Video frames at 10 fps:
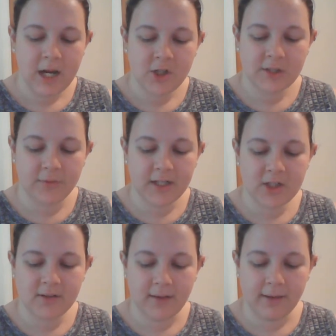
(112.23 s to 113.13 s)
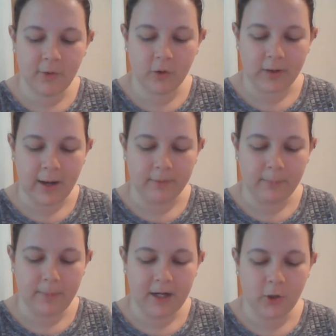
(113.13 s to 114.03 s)
She reached level ground
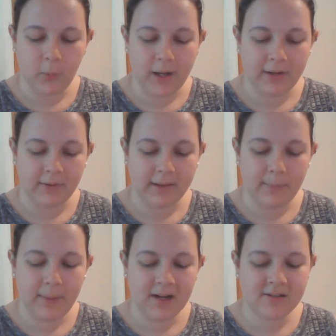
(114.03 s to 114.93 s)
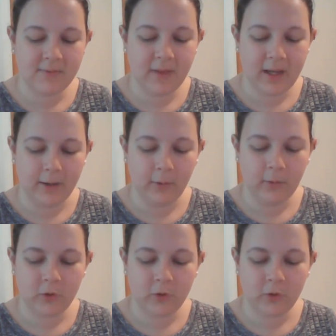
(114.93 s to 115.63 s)
and made her way around the base of the hill,